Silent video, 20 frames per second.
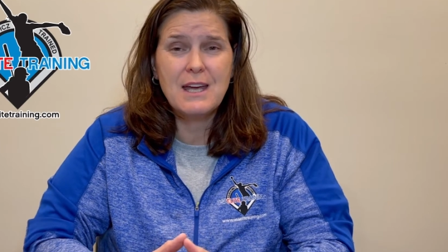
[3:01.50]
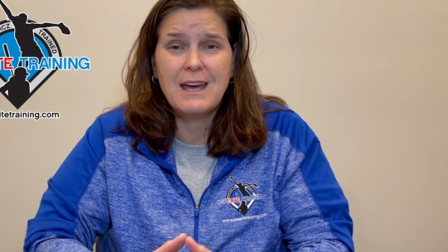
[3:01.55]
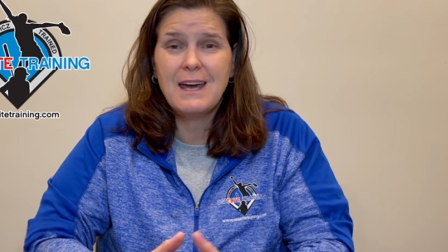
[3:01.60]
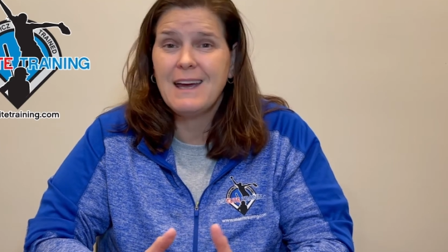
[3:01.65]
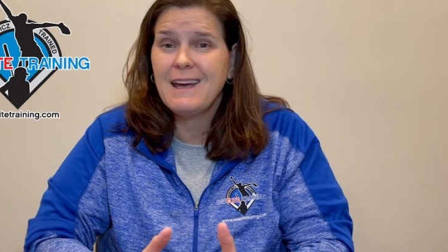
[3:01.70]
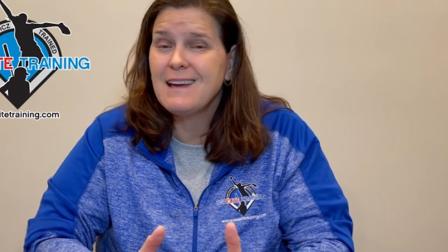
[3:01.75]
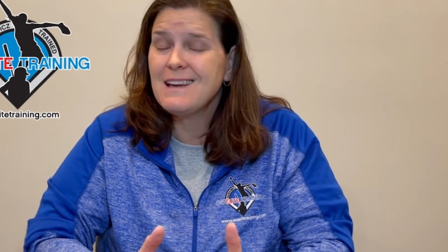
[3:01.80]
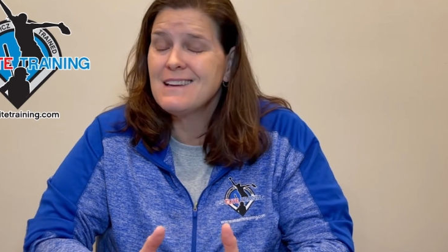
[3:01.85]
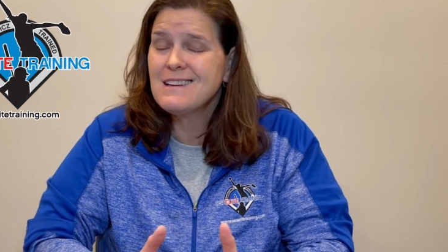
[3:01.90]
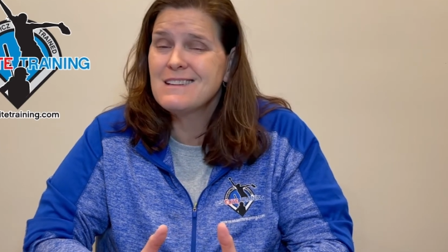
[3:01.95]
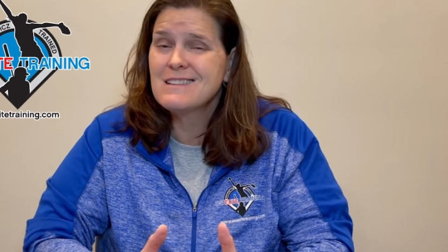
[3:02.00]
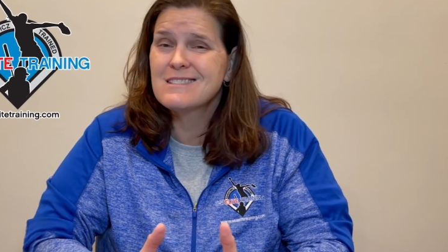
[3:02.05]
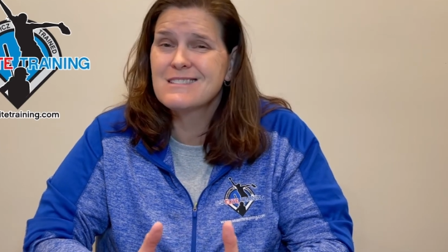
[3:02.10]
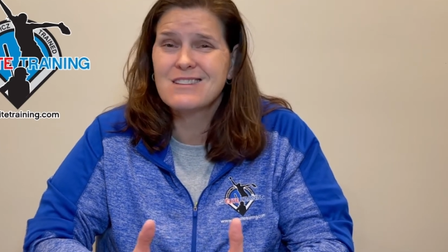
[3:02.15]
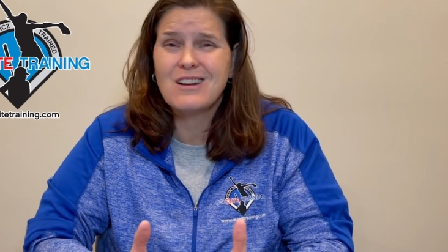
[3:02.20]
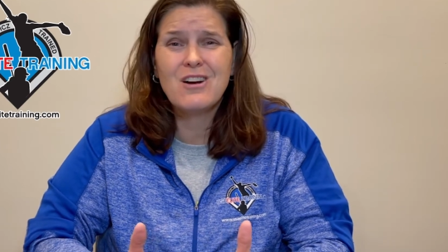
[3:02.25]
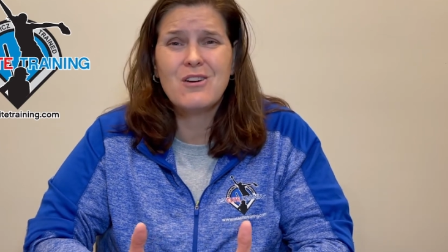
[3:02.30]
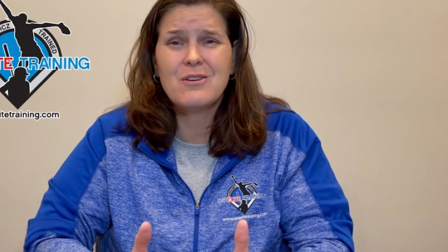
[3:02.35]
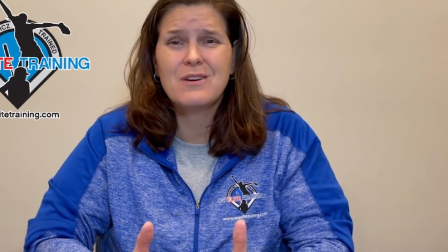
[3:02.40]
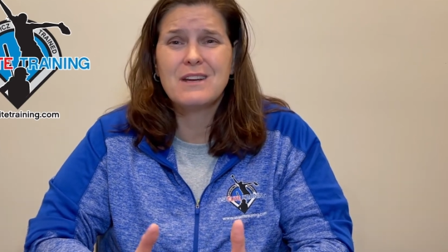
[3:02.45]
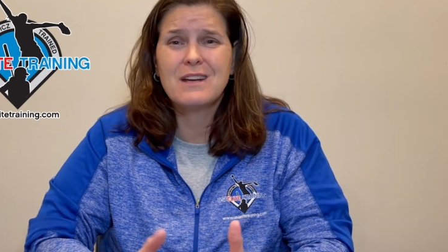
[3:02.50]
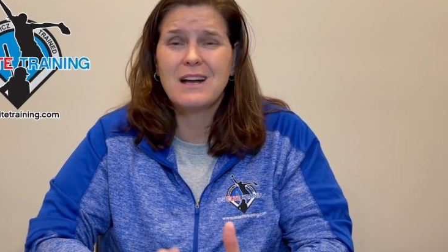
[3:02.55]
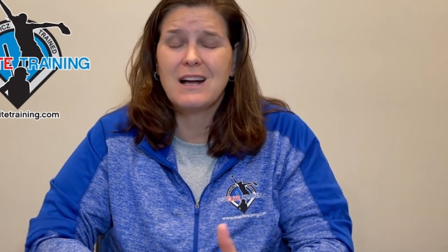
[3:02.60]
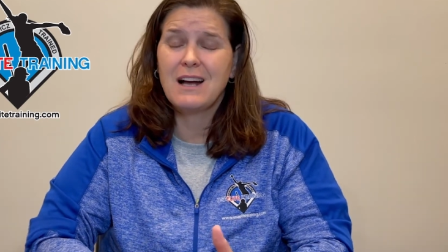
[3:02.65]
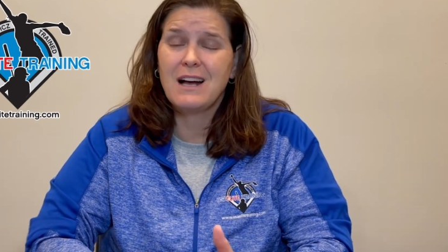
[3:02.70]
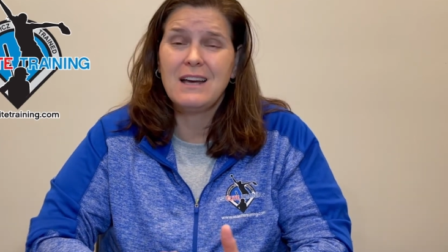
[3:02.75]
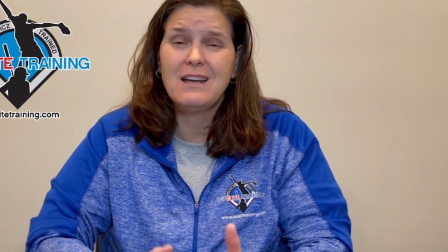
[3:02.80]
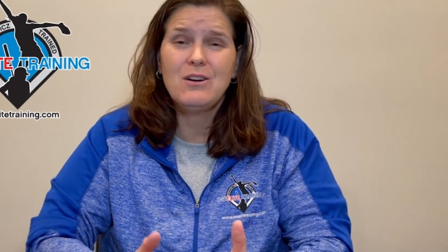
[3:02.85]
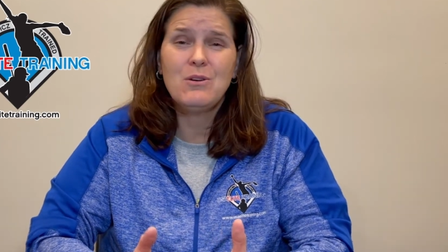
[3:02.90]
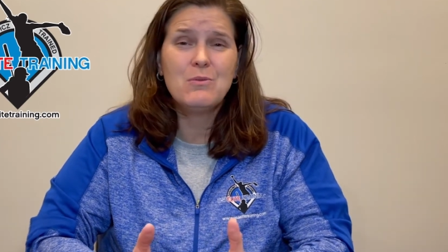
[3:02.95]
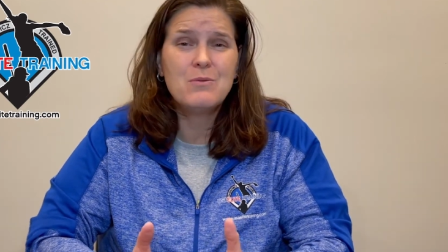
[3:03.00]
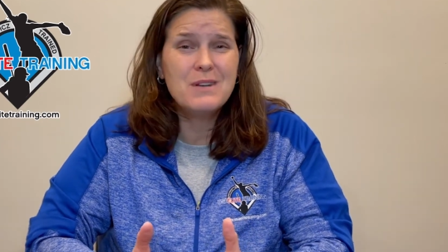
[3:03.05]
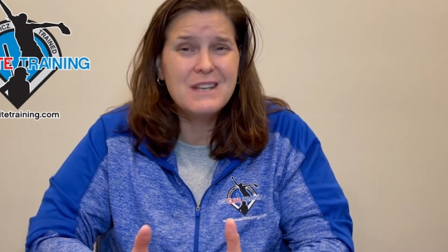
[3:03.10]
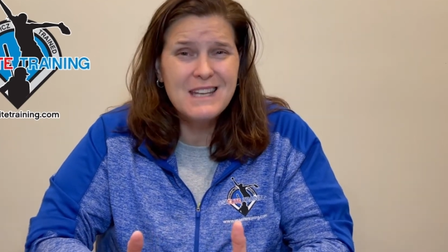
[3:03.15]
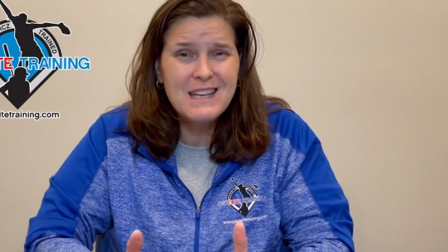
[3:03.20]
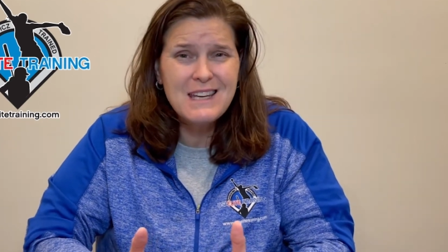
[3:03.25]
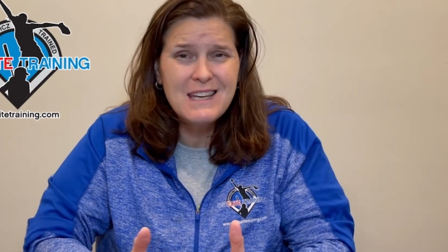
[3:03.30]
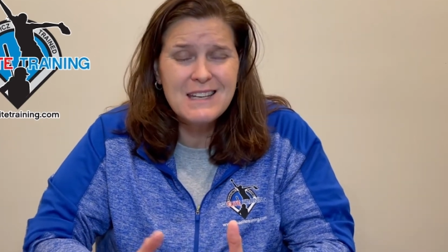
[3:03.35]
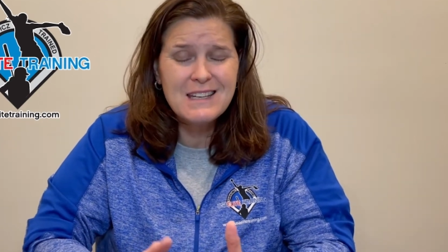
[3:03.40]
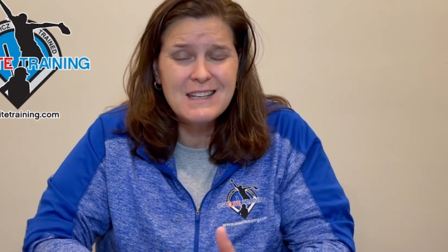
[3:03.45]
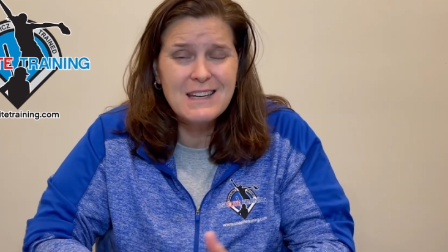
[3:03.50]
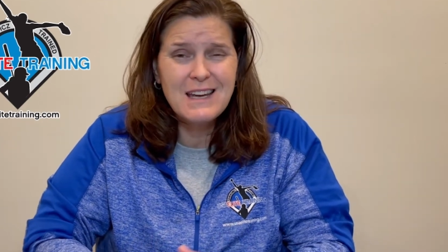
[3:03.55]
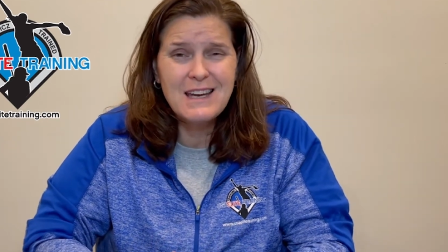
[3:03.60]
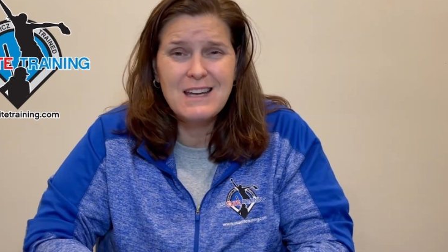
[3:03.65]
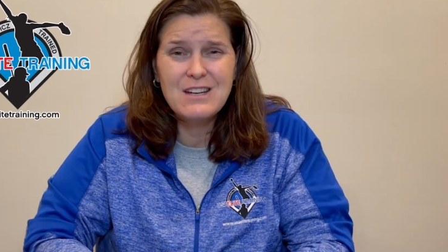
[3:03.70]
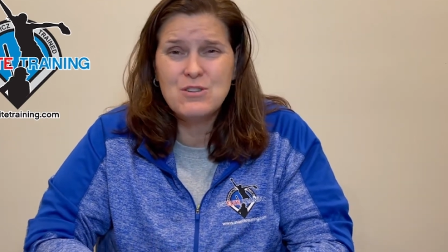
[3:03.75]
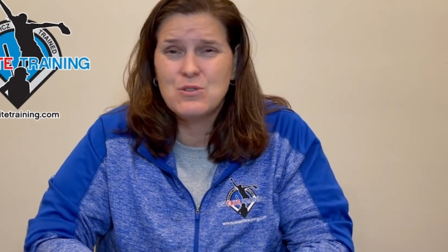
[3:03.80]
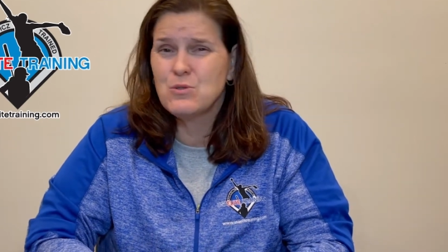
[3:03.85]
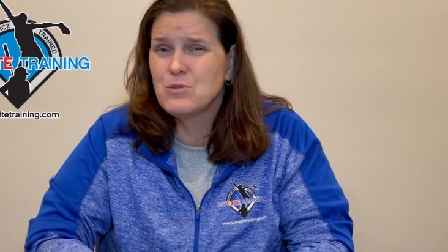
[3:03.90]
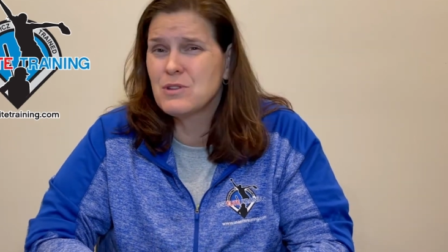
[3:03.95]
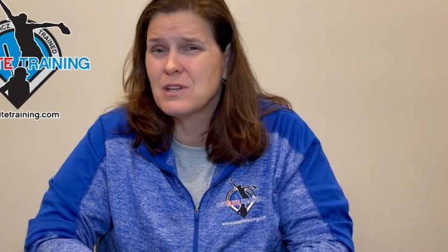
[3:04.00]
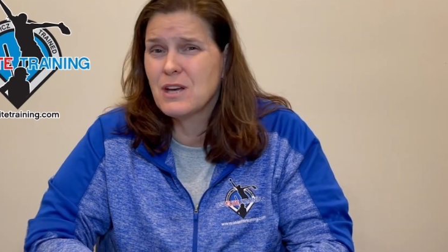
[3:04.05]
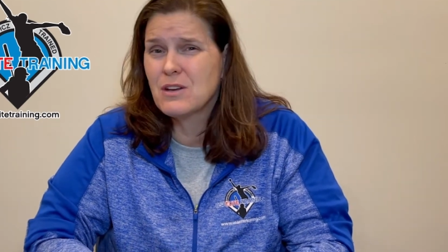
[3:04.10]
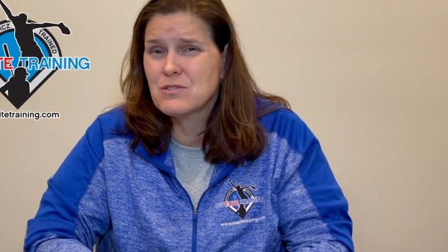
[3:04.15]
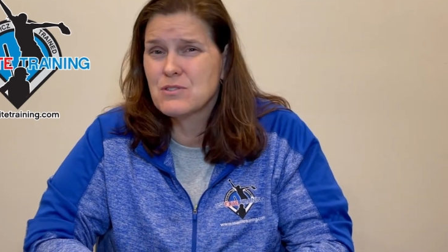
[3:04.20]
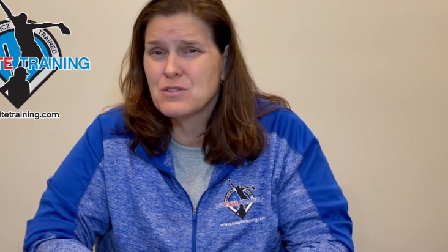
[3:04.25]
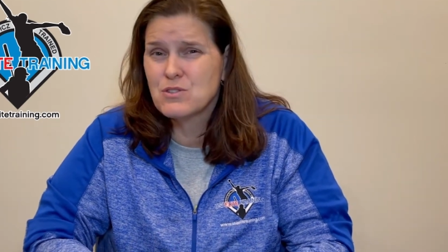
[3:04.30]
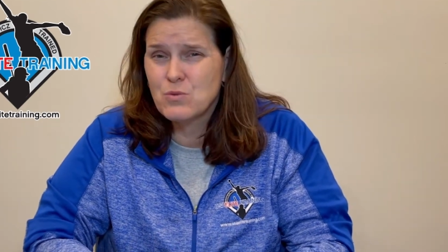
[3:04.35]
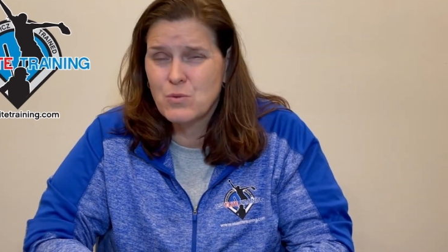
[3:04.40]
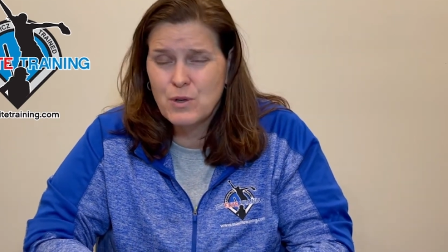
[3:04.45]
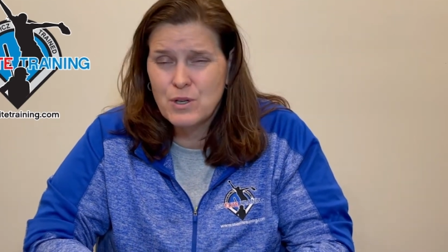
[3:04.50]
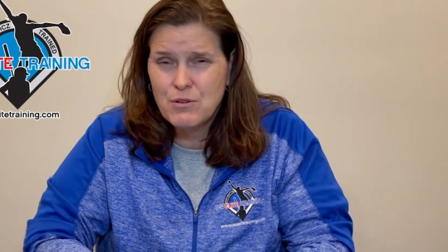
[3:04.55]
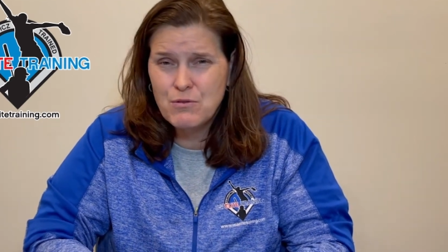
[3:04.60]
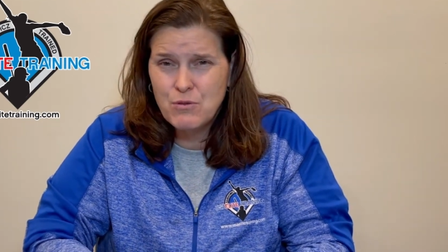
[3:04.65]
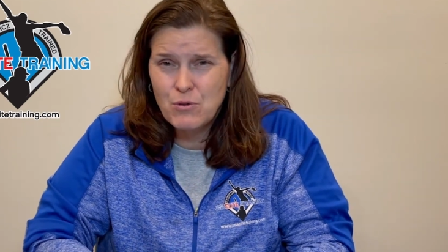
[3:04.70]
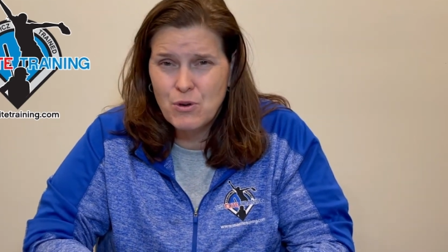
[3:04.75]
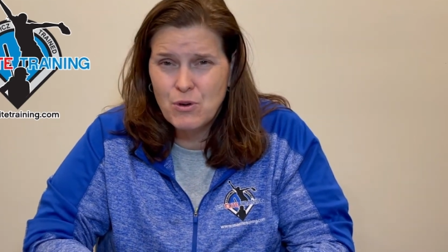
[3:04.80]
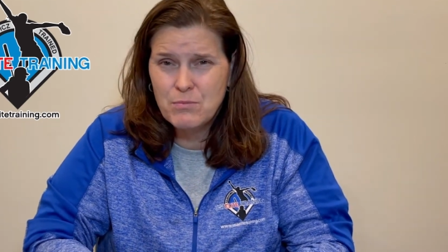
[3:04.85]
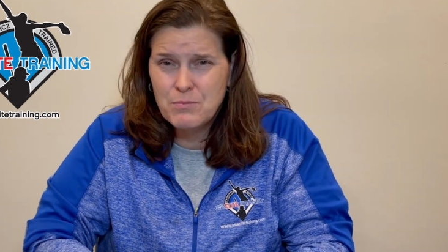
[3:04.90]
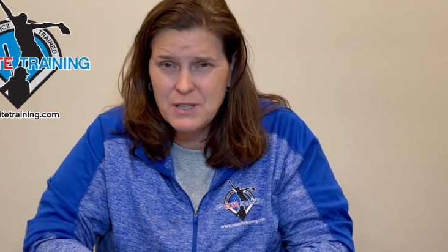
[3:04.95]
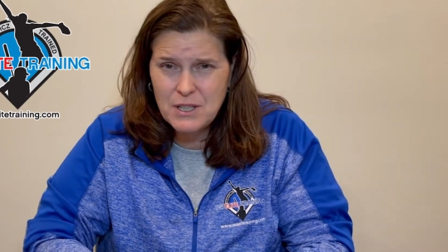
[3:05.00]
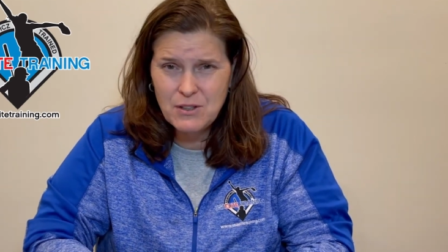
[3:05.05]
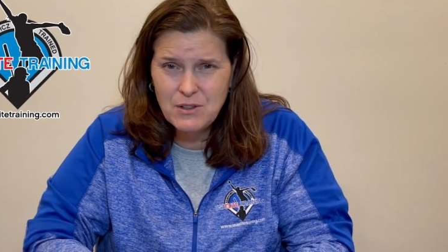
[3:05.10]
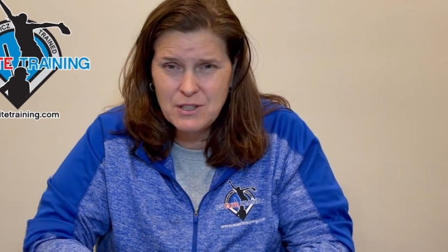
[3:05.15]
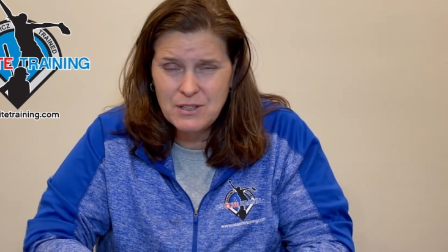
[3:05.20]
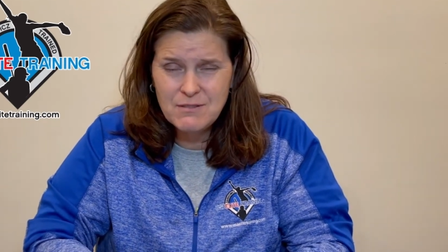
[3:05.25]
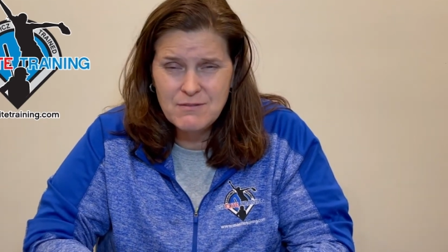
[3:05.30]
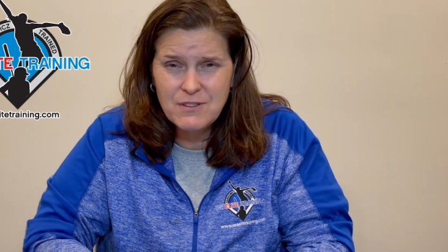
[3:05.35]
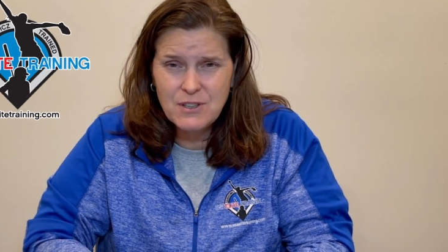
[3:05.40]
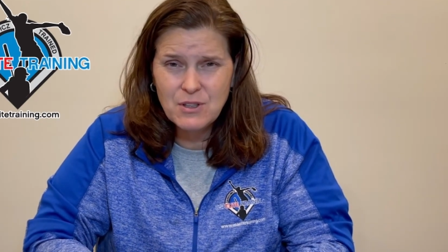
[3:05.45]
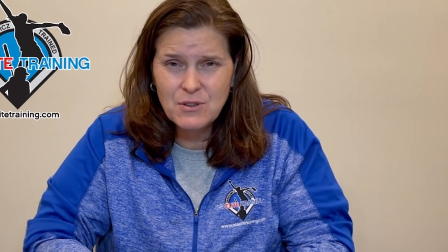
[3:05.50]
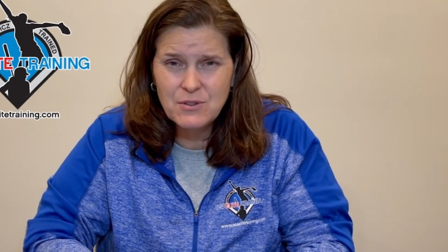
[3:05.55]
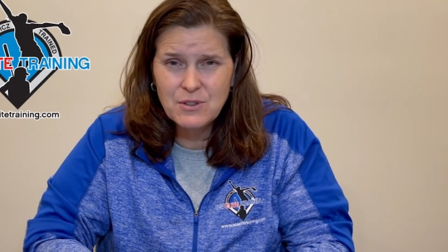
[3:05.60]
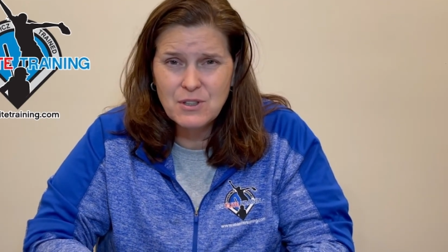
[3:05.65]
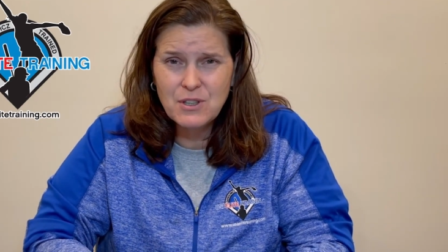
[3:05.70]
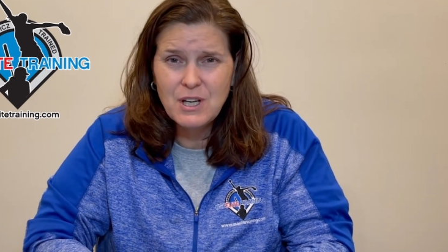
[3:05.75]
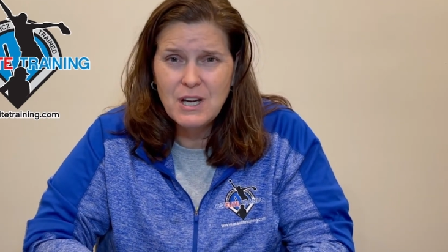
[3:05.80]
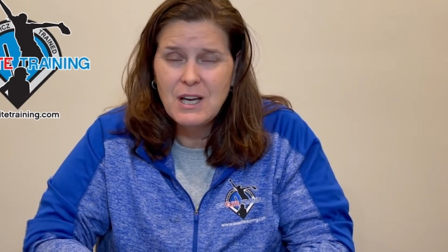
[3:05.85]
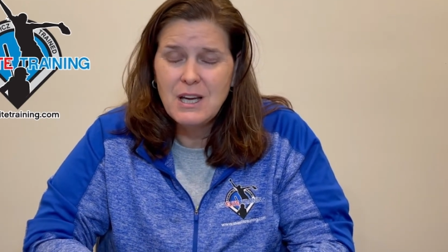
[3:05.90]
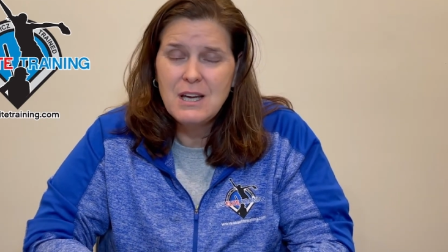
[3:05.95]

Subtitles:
hey, sorry, I don't need a 2024 middle infielder.